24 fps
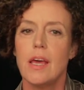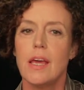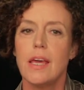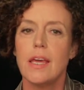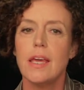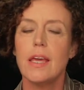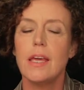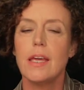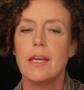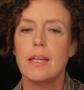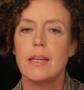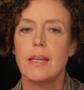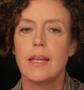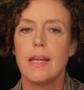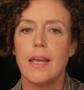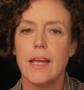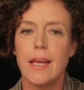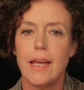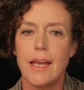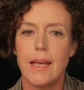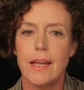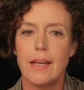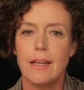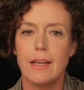in
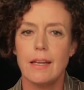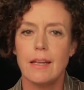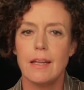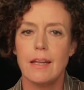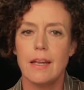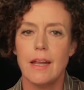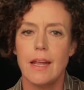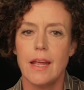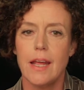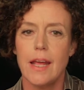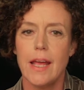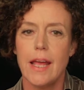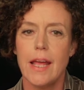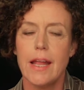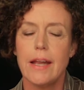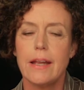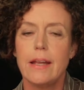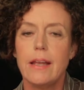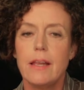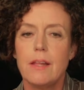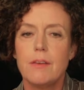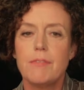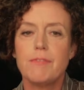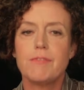and
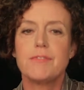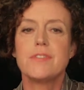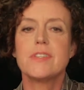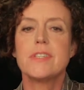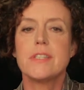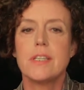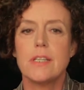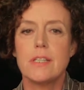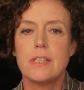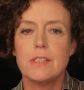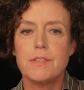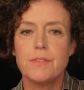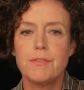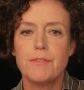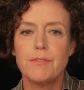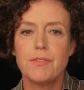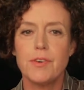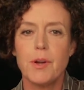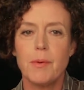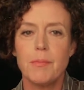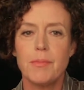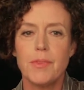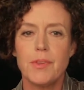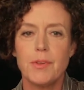lifts it
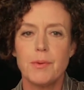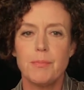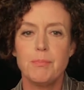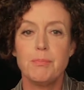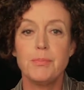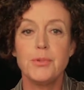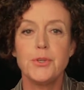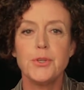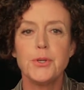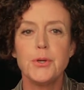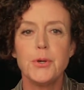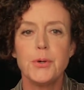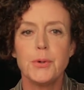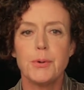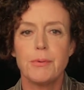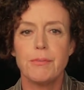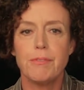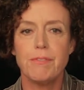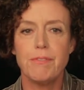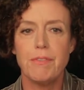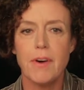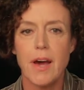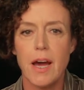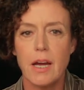from the pure
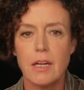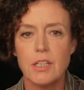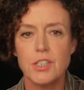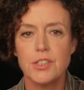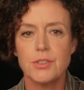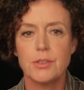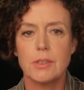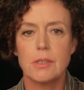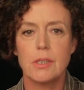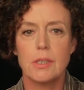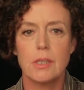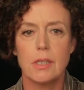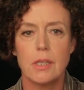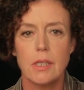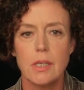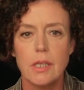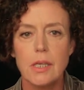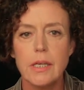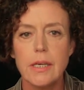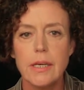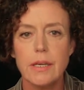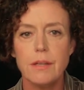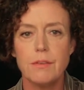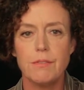factual
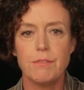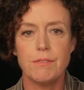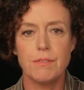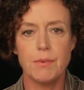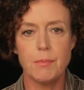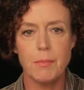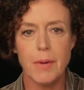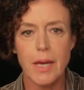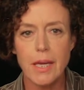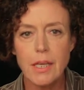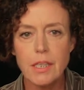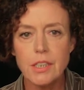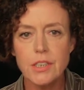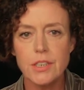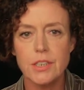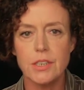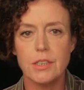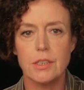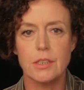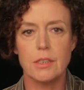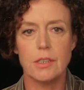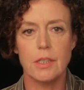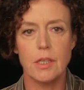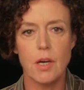
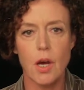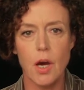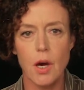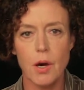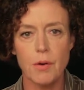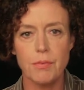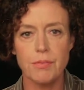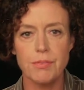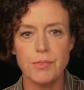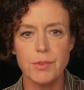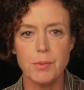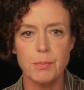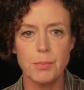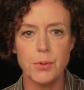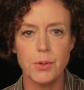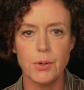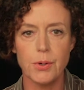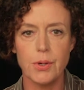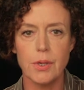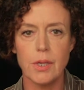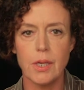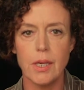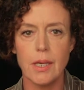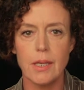information of the
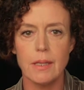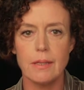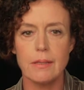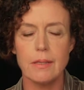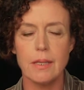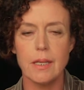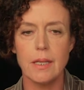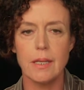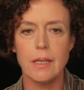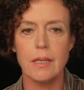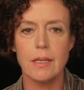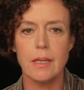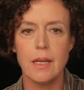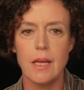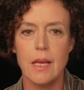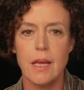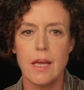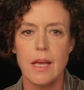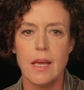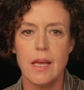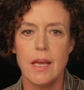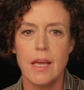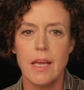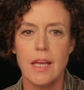book.
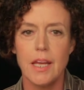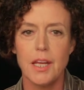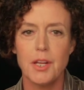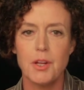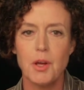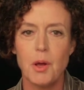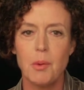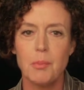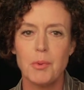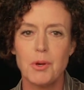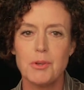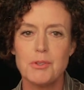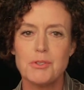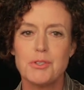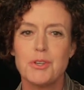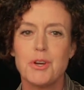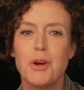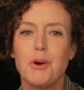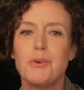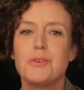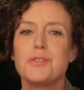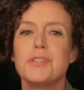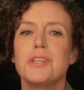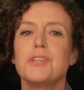It almost
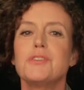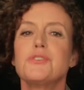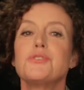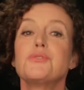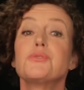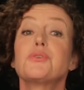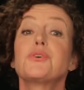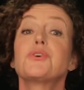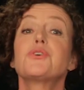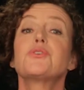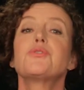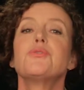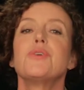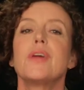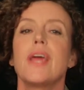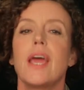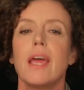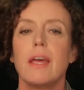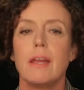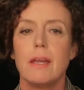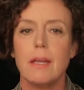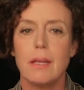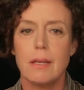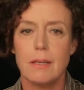goes into
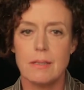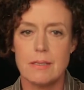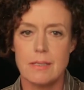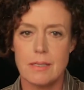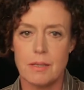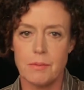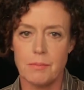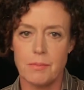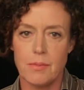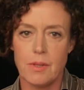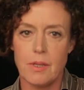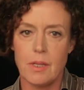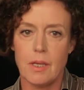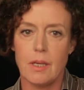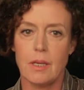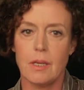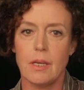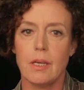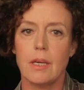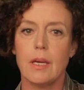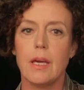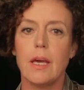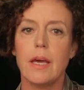creating something